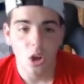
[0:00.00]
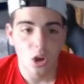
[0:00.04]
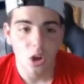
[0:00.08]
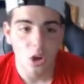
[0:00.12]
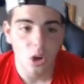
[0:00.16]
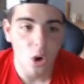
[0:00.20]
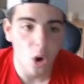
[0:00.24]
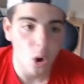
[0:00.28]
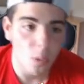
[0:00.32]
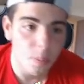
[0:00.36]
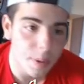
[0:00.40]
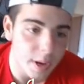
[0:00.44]

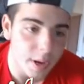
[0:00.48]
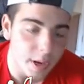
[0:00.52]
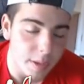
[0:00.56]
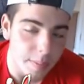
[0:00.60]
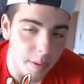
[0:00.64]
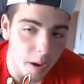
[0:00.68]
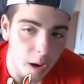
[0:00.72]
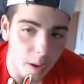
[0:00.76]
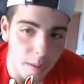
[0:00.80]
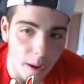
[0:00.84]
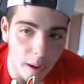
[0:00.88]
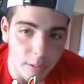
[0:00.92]
go pick
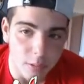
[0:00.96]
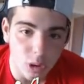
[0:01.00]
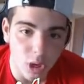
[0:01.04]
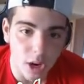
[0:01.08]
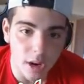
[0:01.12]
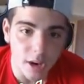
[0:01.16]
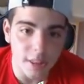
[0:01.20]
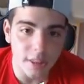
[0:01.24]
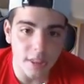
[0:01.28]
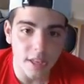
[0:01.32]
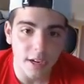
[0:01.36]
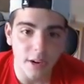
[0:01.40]
him up. I'm
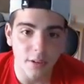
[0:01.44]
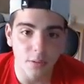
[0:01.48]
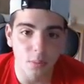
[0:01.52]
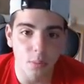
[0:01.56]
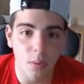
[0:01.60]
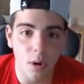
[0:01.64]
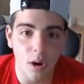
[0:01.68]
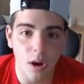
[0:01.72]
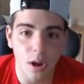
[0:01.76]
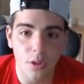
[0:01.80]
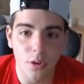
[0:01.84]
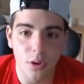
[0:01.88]
trying to think of
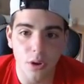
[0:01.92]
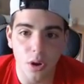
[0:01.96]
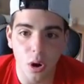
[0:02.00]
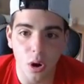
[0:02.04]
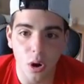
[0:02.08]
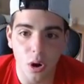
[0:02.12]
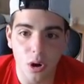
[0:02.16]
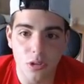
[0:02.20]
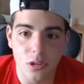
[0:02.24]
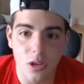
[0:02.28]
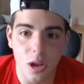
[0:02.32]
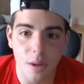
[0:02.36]
what other
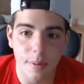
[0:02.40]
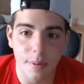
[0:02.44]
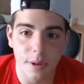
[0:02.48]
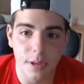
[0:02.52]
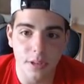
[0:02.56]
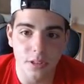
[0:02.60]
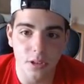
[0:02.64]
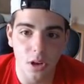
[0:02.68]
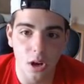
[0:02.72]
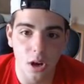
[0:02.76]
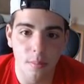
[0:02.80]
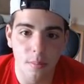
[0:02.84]
cards I
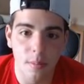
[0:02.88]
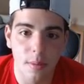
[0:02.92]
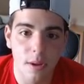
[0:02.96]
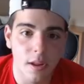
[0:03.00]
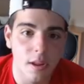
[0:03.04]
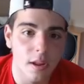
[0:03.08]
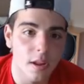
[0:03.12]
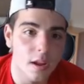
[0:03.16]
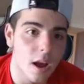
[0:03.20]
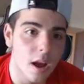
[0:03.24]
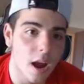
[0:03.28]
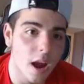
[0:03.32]
picked up.
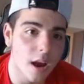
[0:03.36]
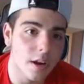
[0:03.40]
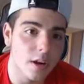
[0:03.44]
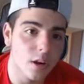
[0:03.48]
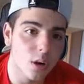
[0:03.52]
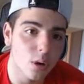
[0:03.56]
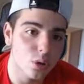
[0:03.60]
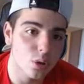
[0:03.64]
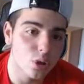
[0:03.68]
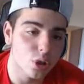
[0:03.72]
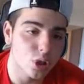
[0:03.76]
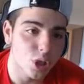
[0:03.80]
I'm gonna
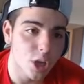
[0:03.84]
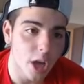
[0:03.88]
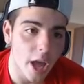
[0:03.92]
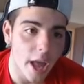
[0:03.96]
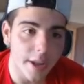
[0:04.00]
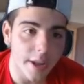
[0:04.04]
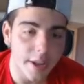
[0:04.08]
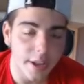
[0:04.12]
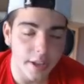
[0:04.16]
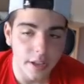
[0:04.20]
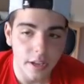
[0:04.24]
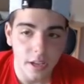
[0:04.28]
go
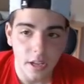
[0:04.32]
check